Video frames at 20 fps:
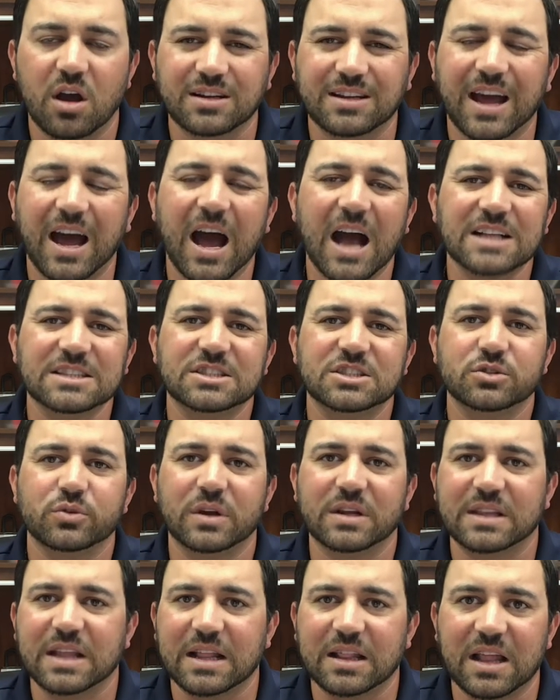hot
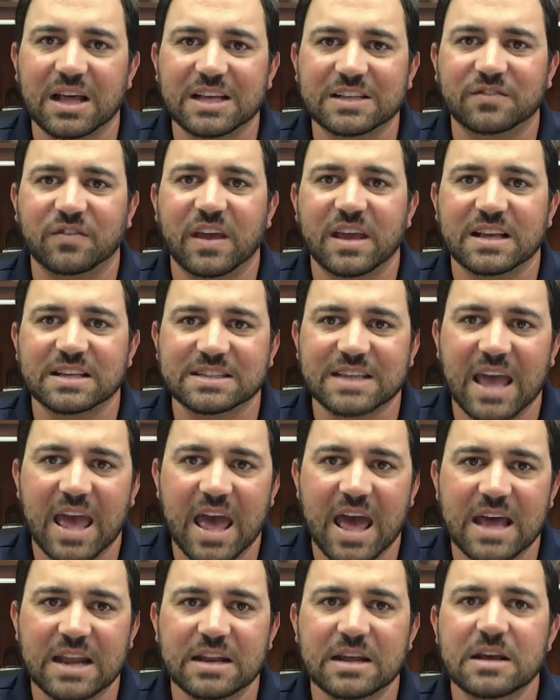streak that Las Vegas
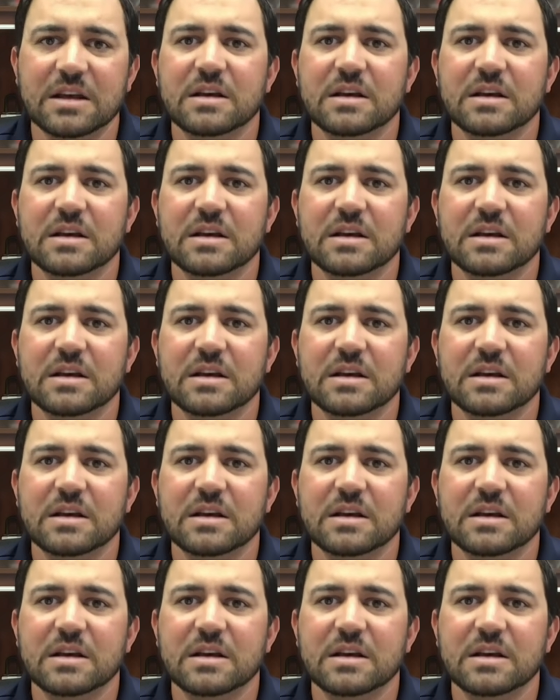had,